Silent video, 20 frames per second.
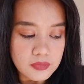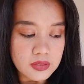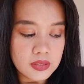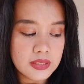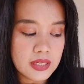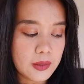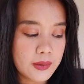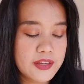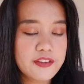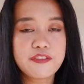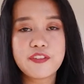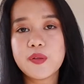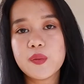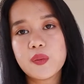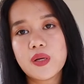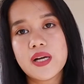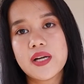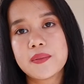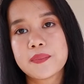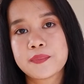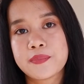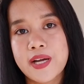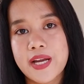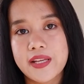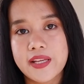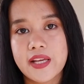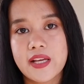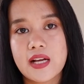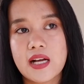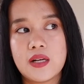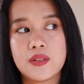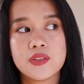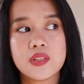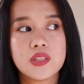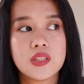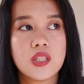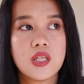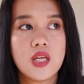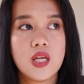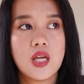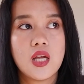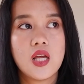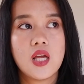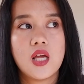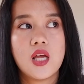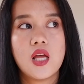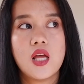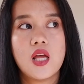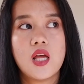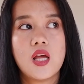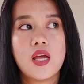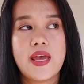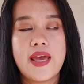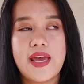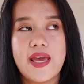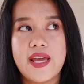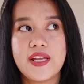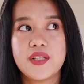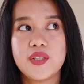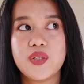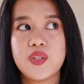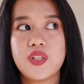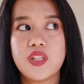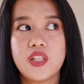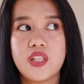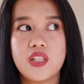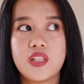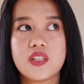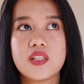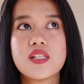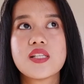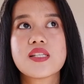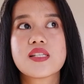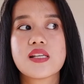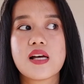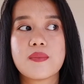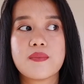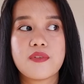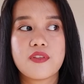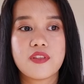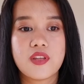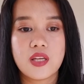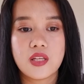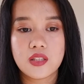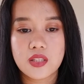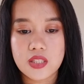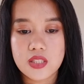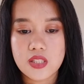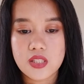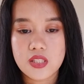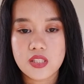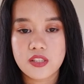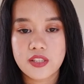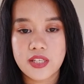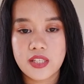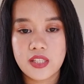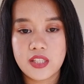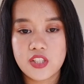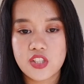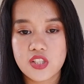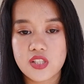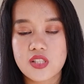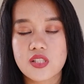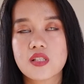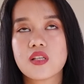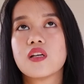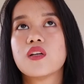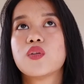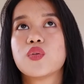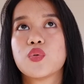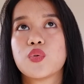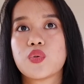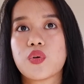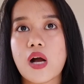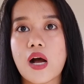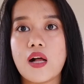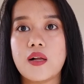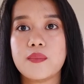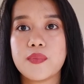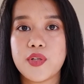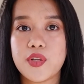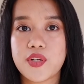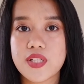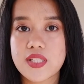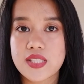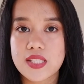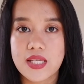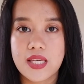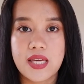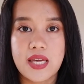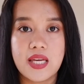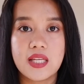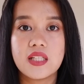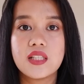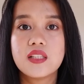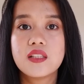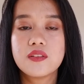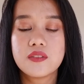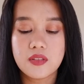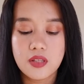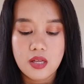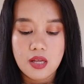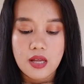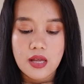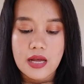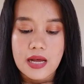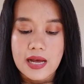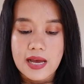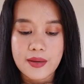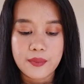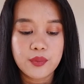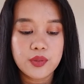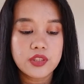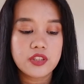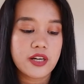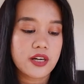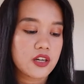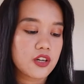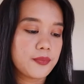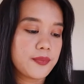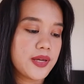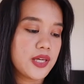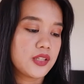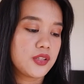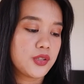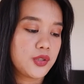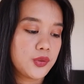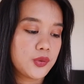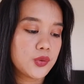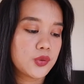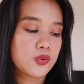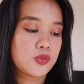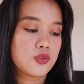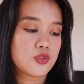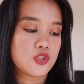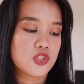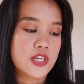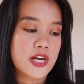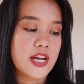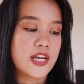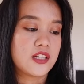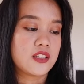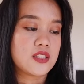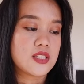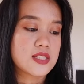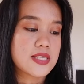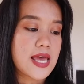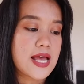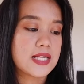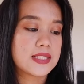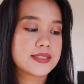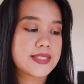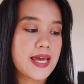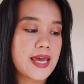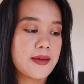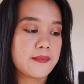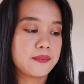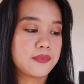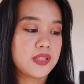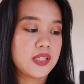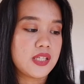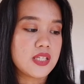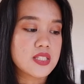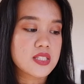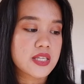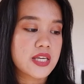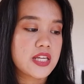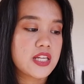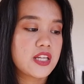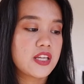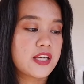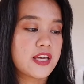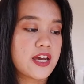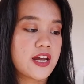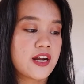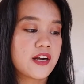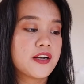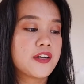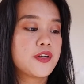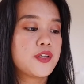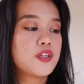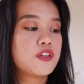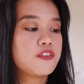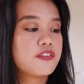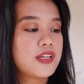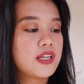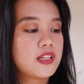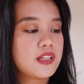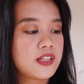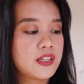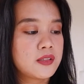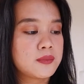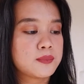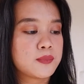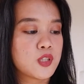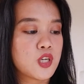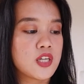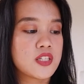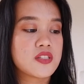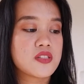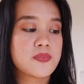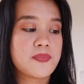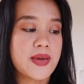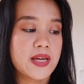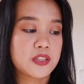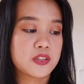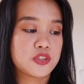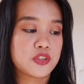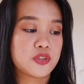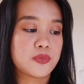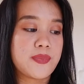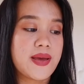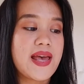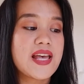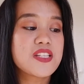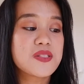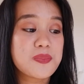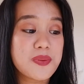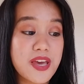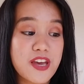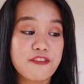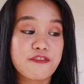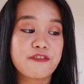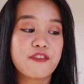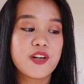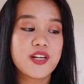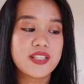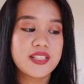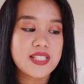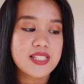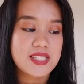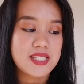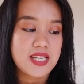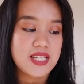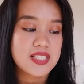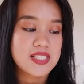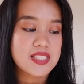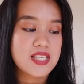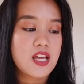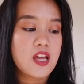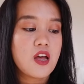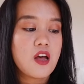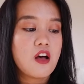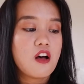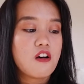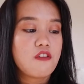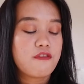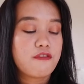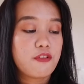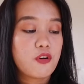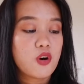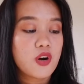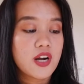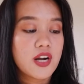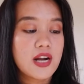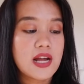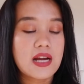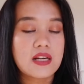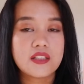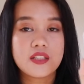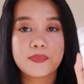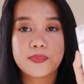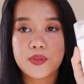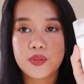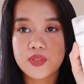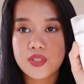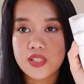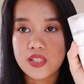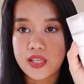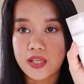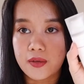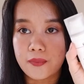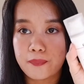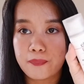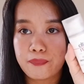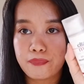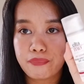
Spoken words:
Now, if you are breaking out and you need something that's really just to calm your skin, I would recommend you to try this Elta MD Skincare UV Clear Broad Spectrum SPF 46 for acne-prone skin.